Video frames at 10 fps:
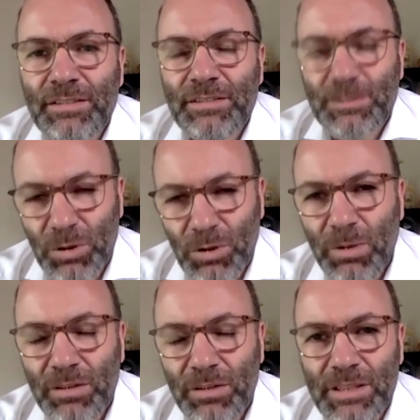Spoke
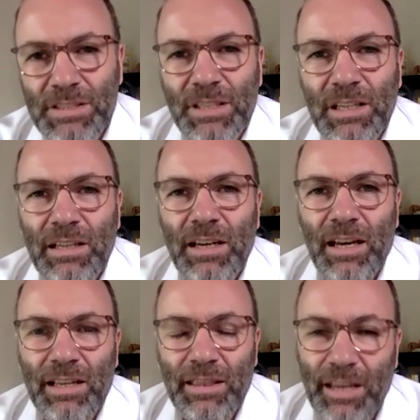about this.
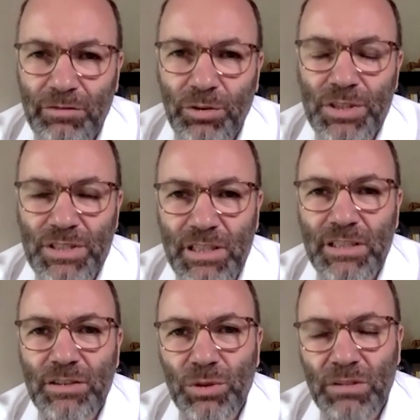And therefore, it's
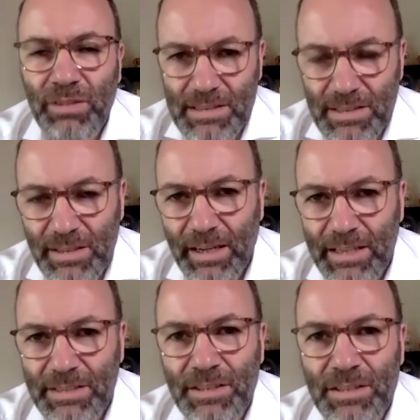needed to invest in the
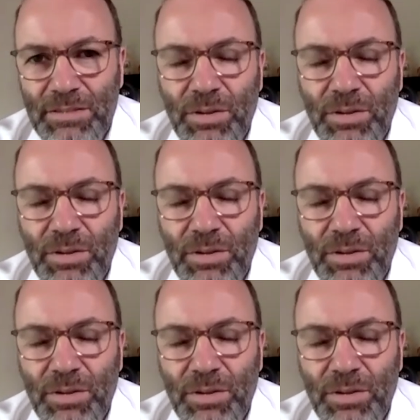next years,